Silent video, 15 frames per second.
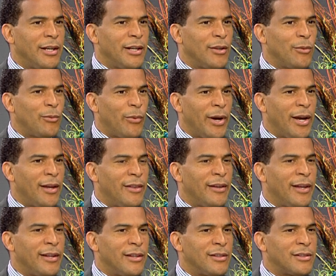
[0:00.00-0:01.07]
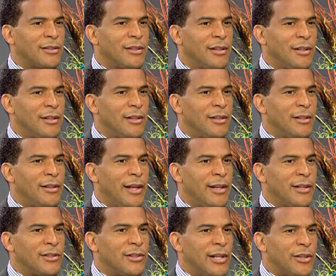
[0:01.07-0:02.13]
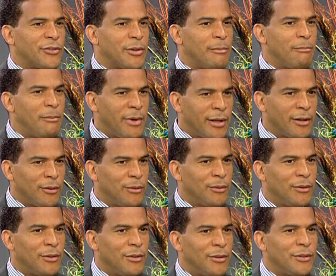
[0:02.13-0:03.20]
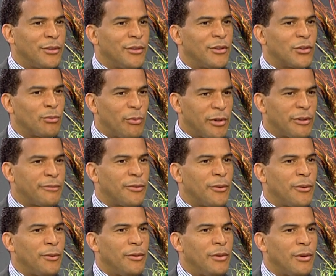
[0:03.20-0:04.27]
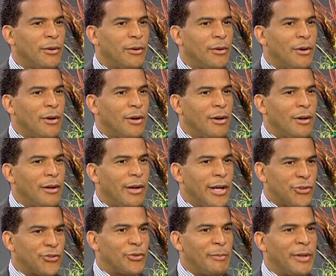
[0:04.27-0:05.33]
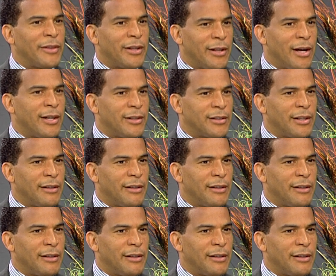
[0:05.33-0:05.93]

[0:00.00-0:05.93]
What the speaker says: In a way that is detrimental to this wonderful instrument that God has